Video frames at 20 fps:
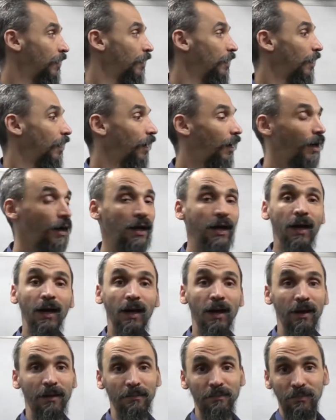
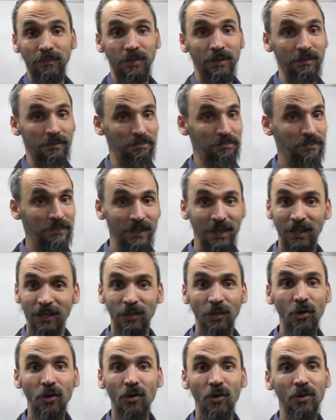in
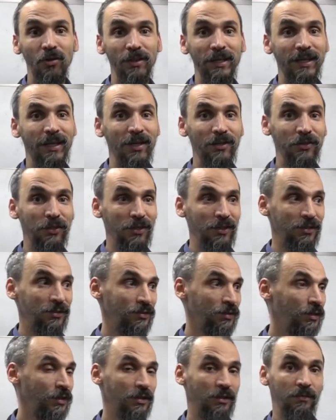not all the countries,
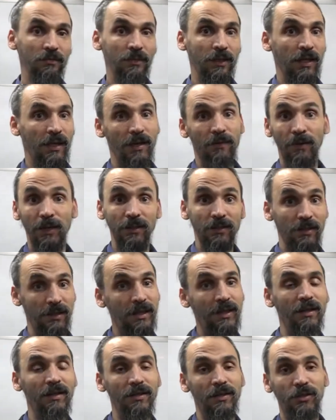even
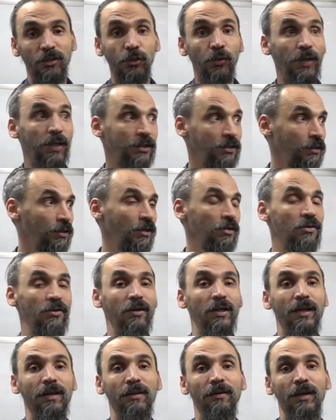here in US, not
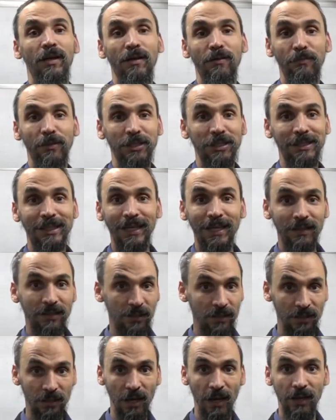every state
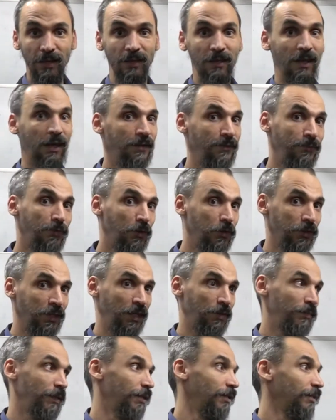is like California.
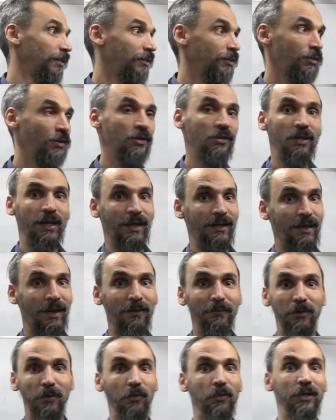I mean, it's not like
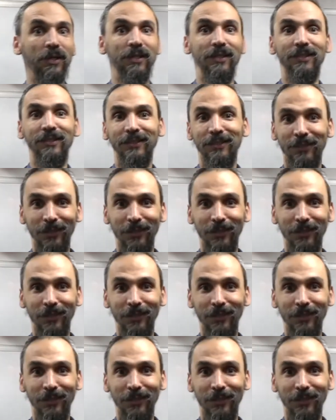everyone is